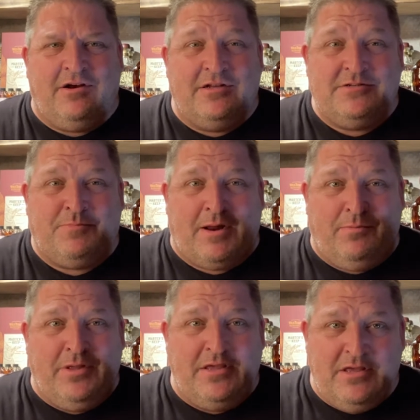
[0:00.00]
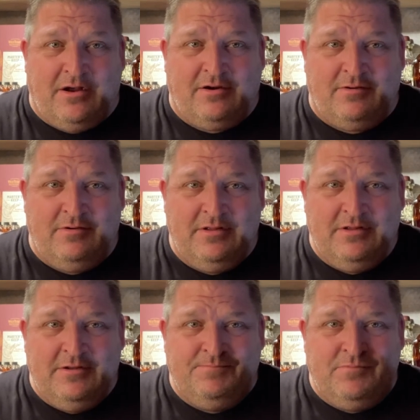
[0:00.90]
it's probably a younger
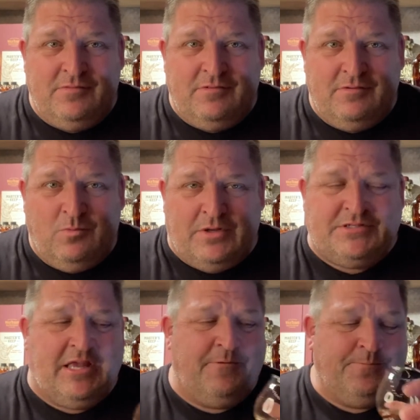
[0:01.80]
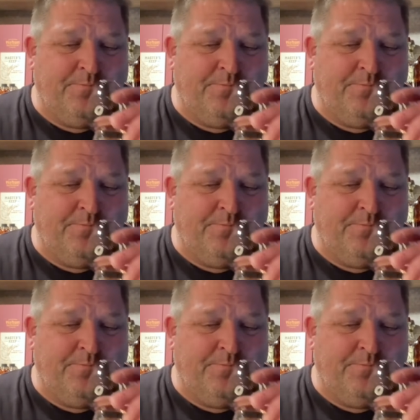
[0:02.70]
whiskey.